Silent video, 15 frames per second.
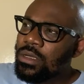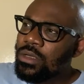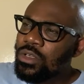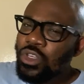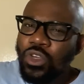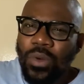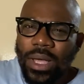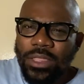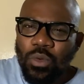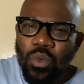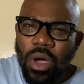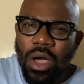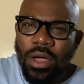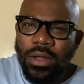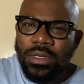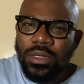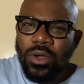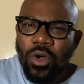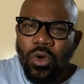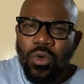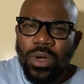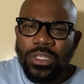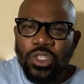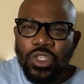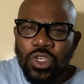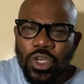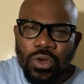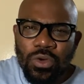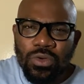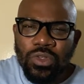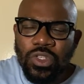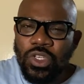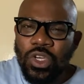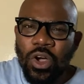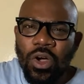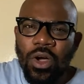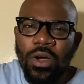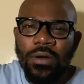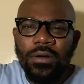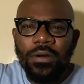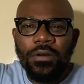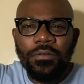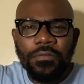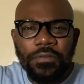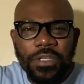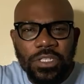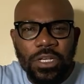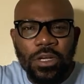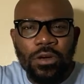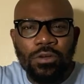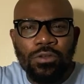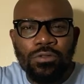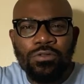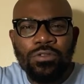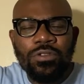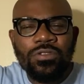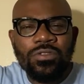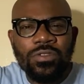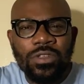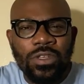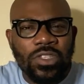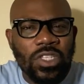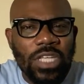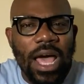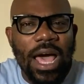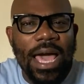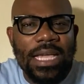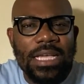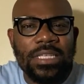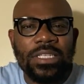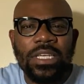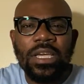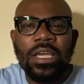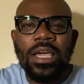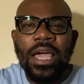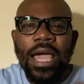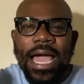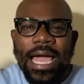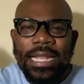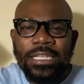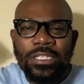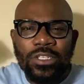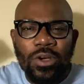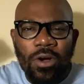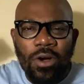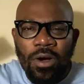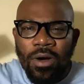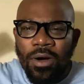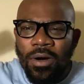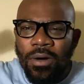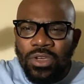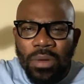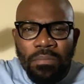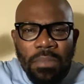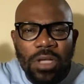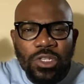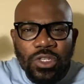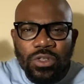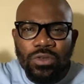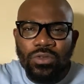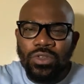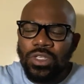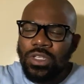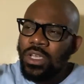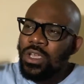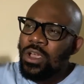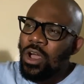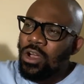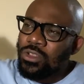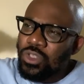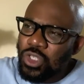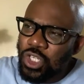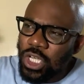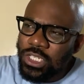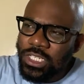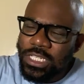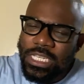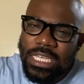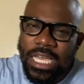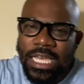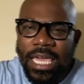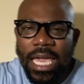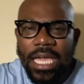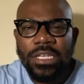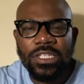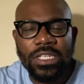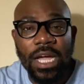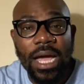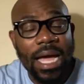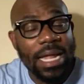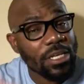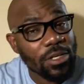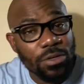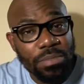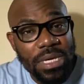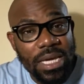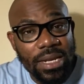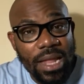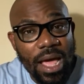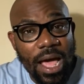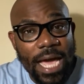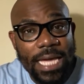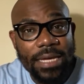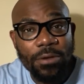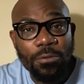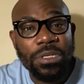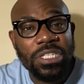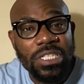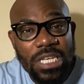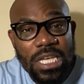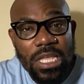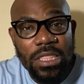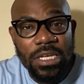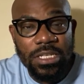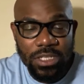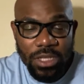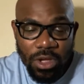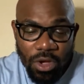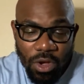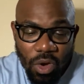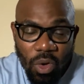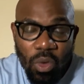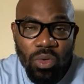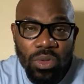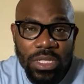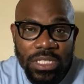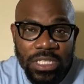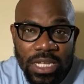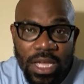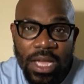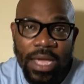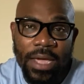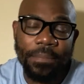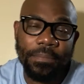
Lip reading: you are the one who has used your physical, your size and your muscles unjustly against her. And it could be a lie. We see this all the time.